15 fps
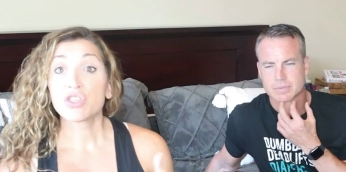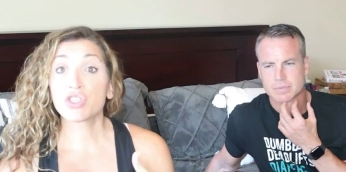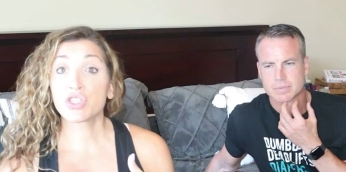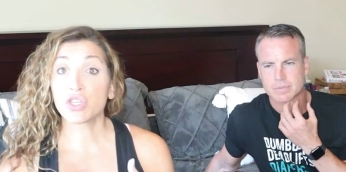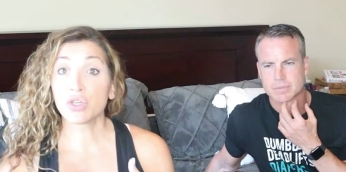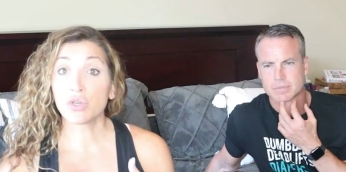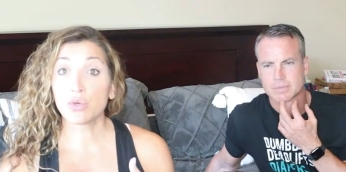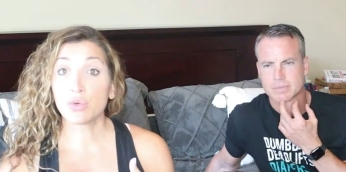
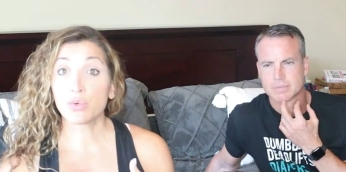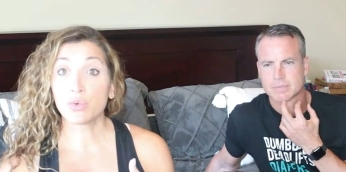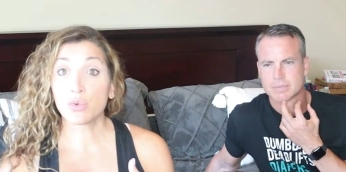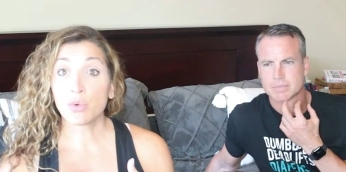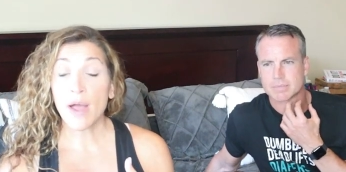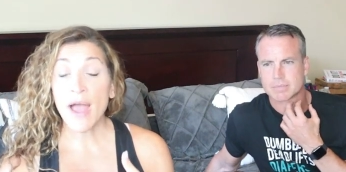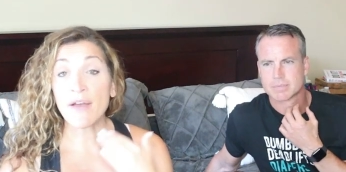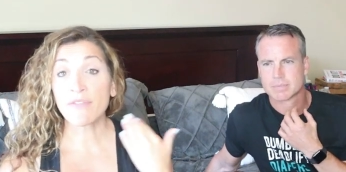Speaker 1: to
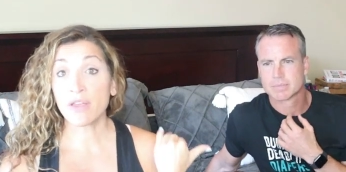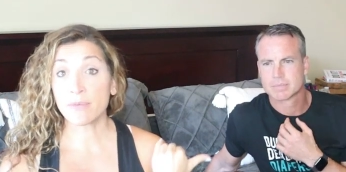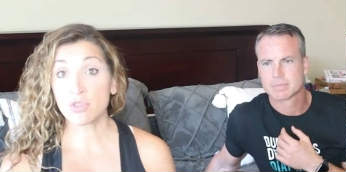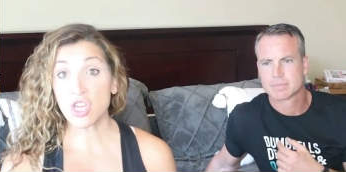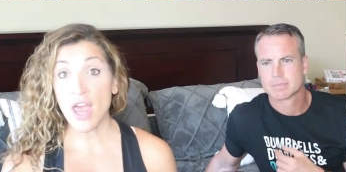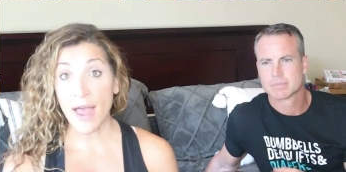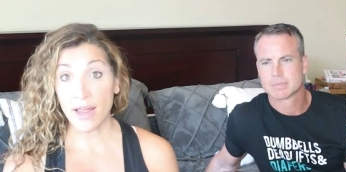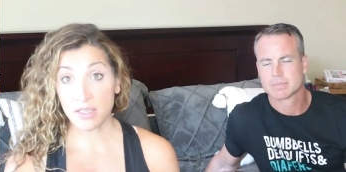have him
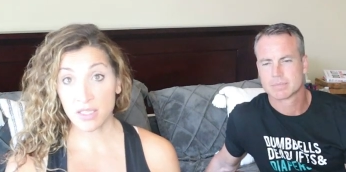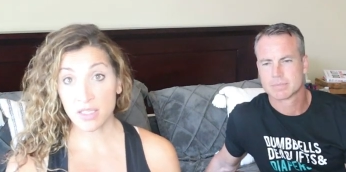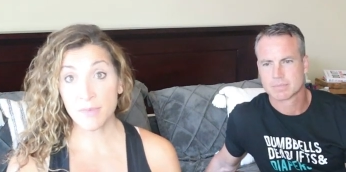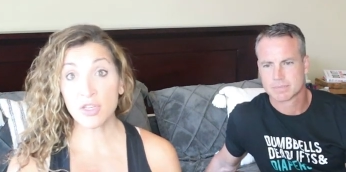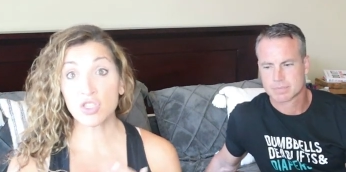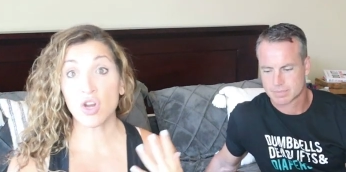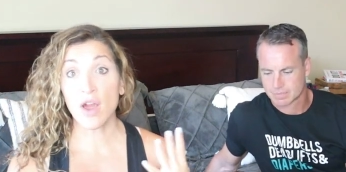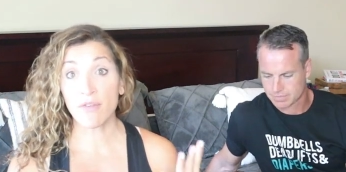checked, to
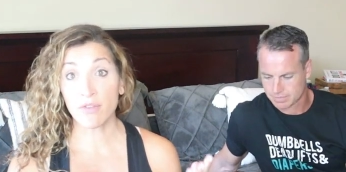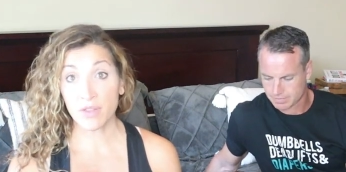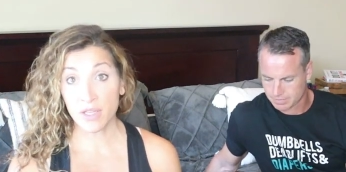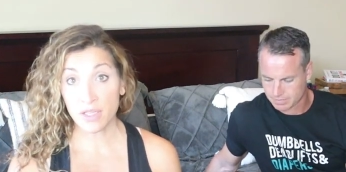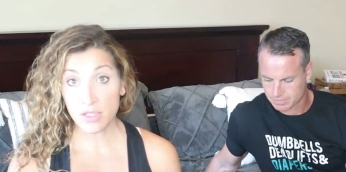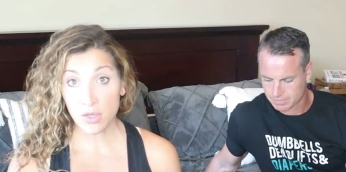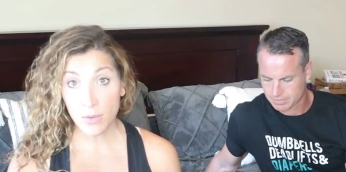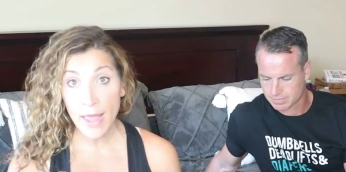make sure
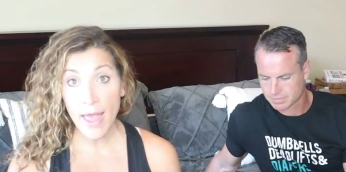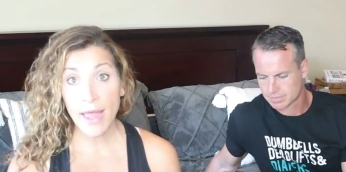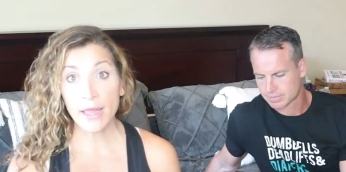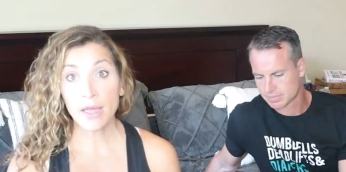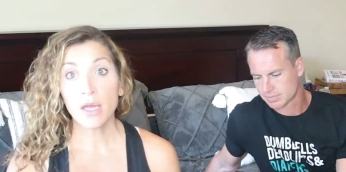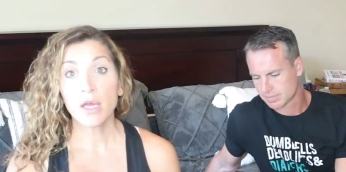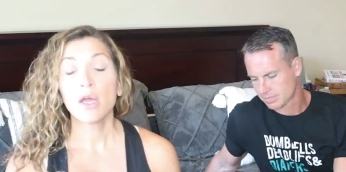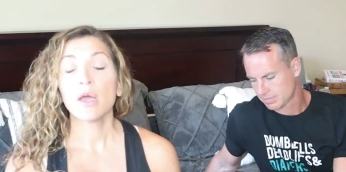everything's
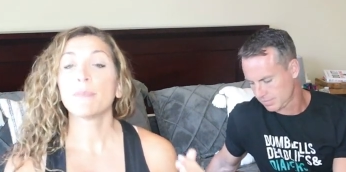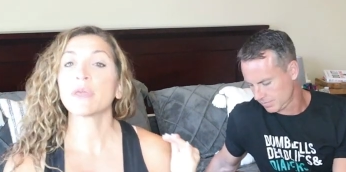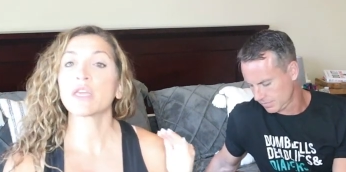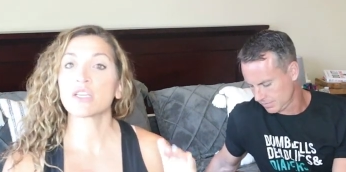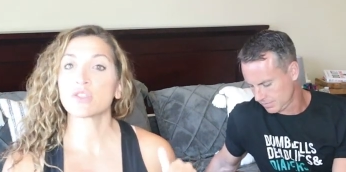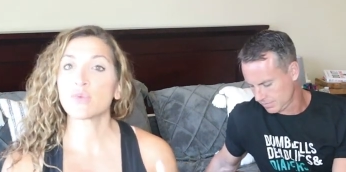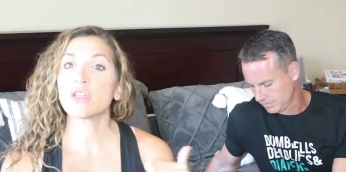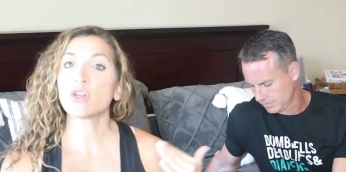okay,
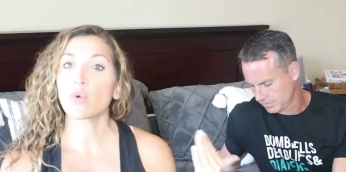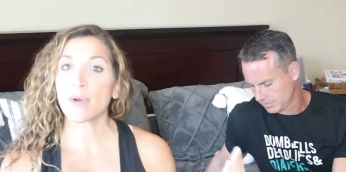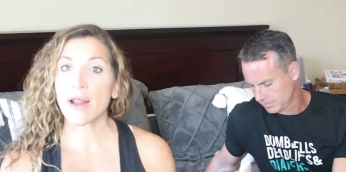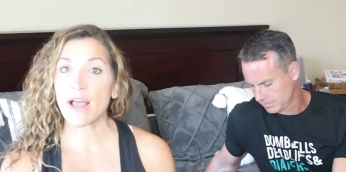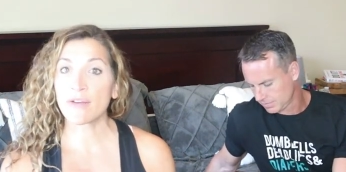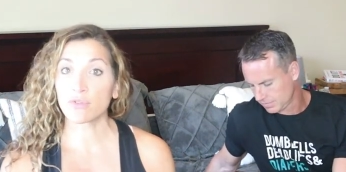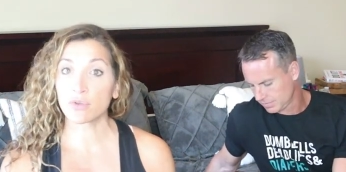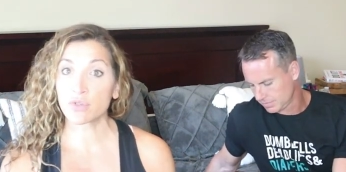because we don't
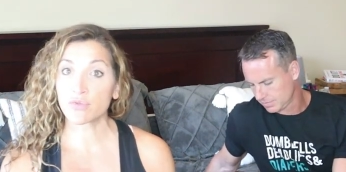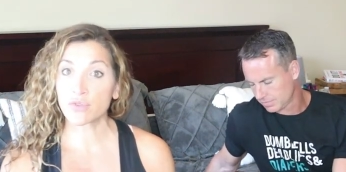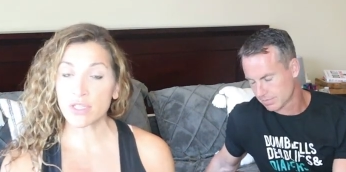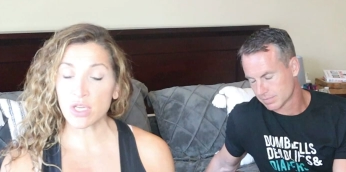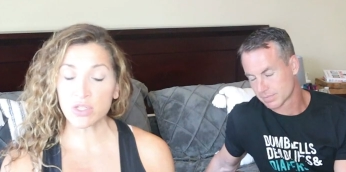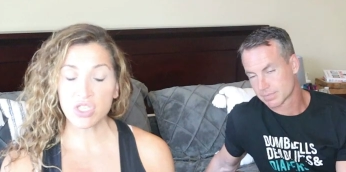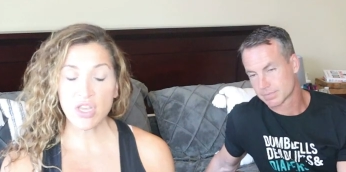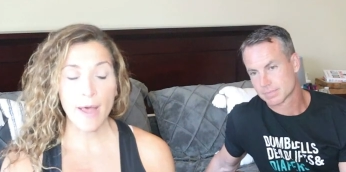have those
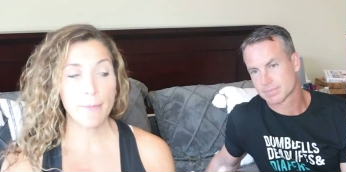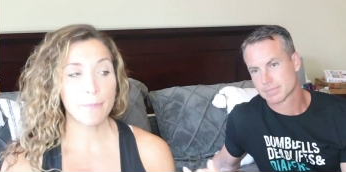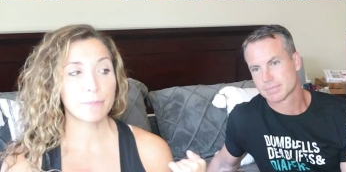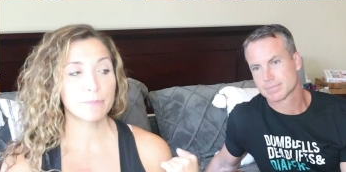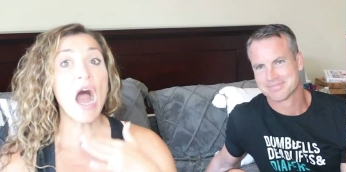results yet.